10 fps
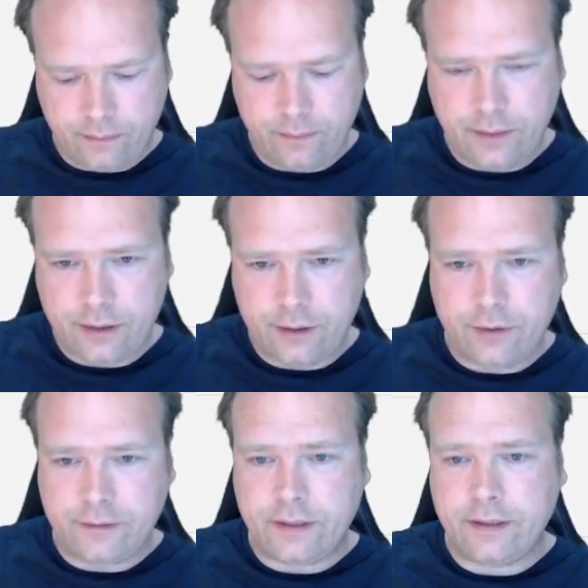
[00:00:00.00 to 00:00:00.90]
message
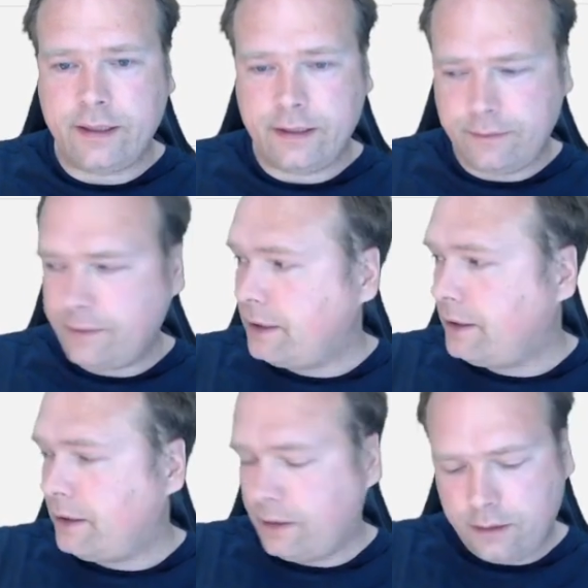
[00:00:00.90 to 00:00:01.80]
service like this. And we
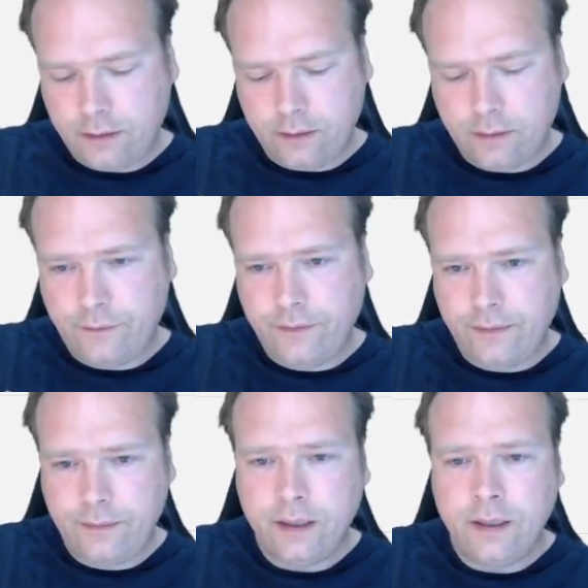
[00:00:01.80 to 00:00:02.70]
say
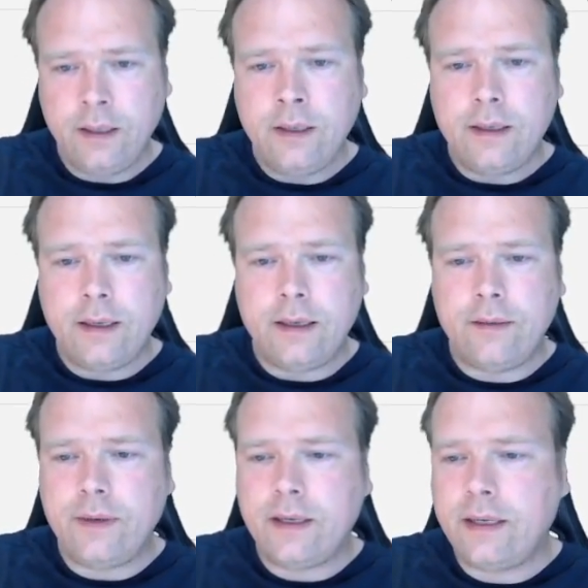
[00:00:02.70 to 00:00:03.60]
author. And
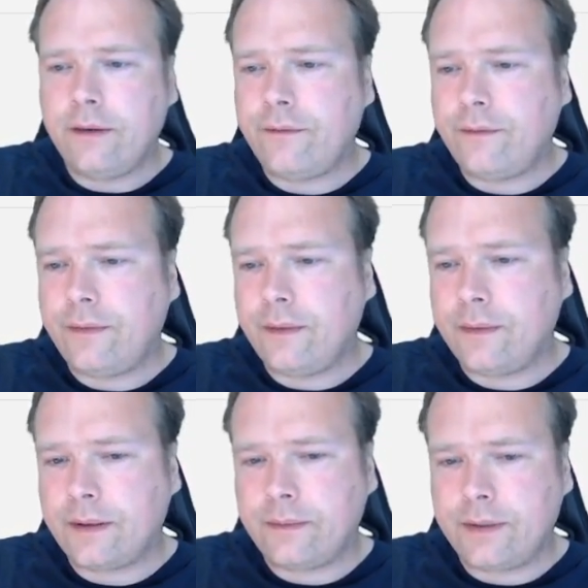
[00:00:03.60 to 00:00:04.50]
then we give
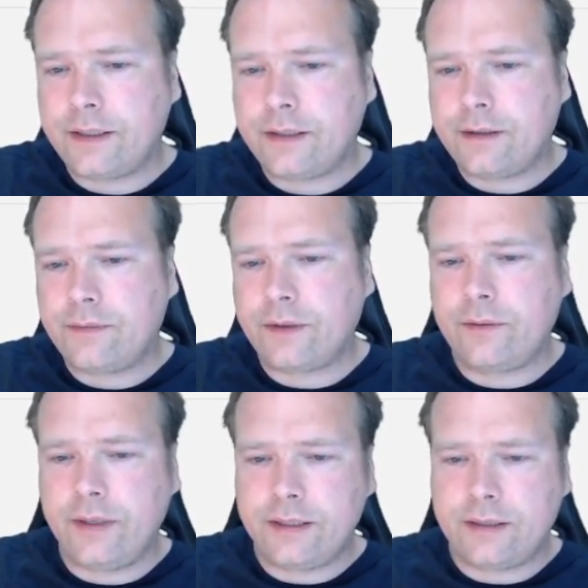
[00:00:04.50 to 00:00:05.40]
the
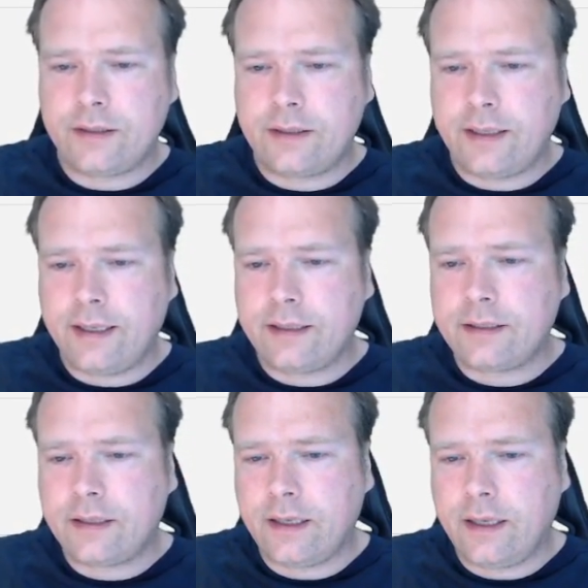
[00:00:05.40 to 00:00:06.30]
request
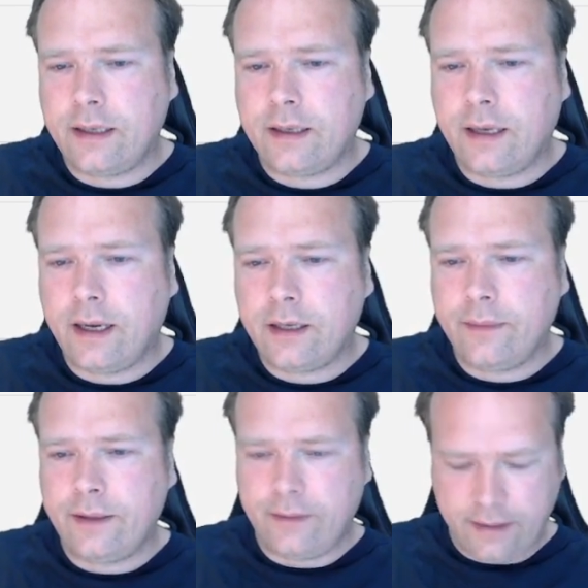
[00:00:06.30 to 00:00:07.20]
as an
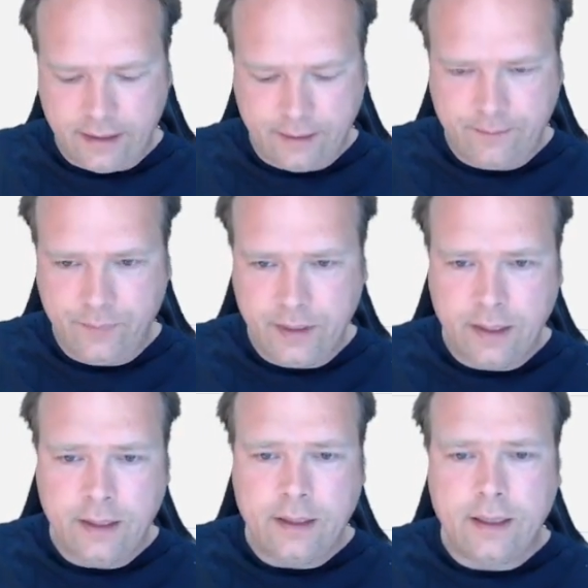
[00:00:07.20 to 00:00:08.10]
argument right there.
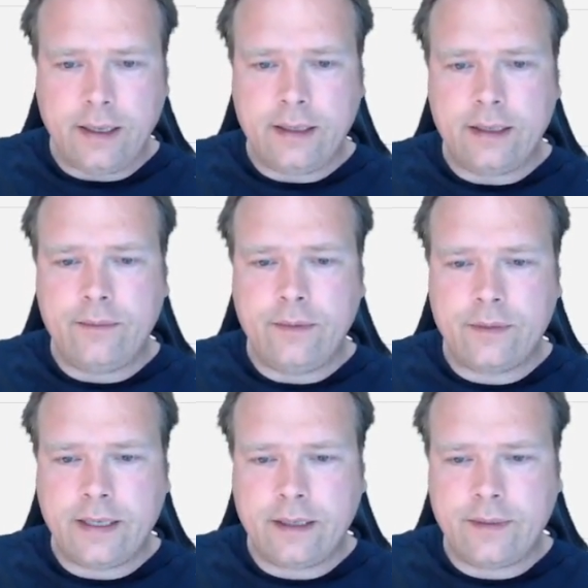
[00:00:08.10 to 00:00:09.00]
And then we will
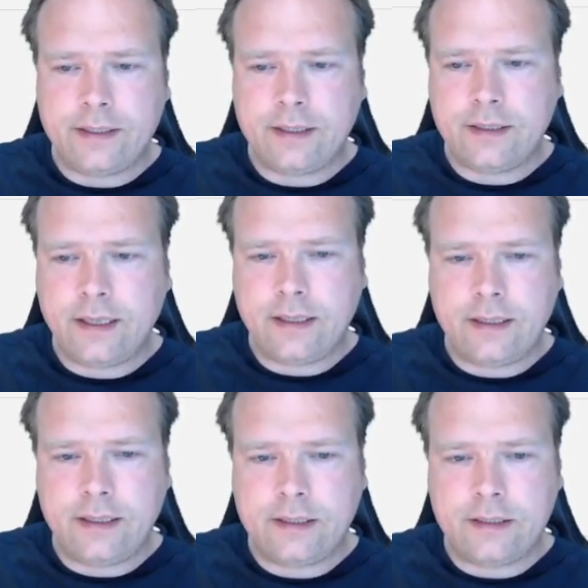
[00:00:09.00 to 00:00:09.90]
get a message that
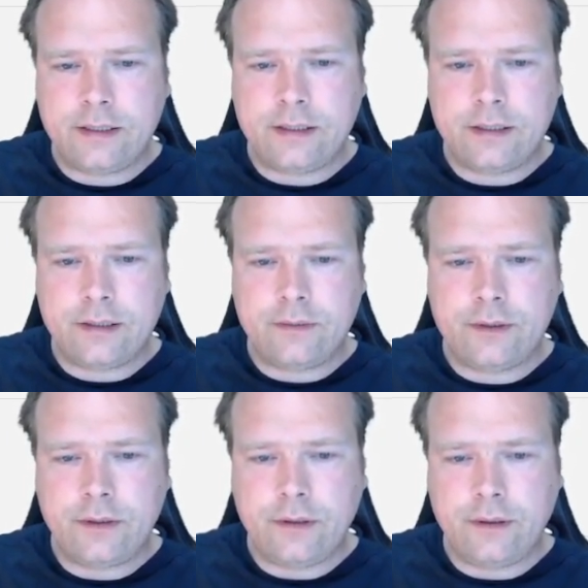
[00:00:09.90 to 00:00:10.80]
this
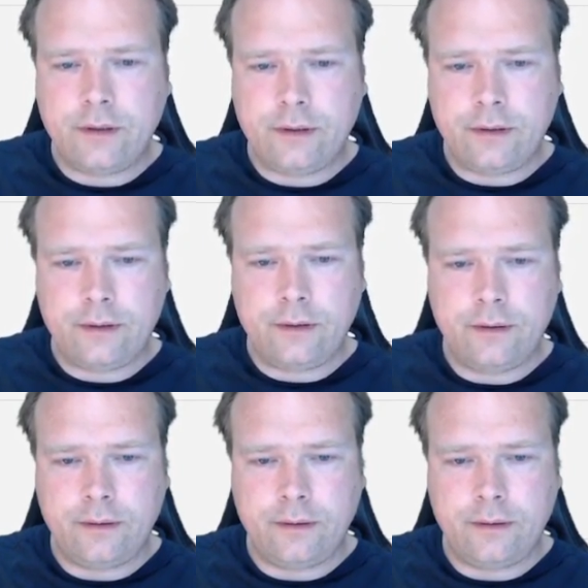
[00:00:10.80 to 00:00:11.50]
return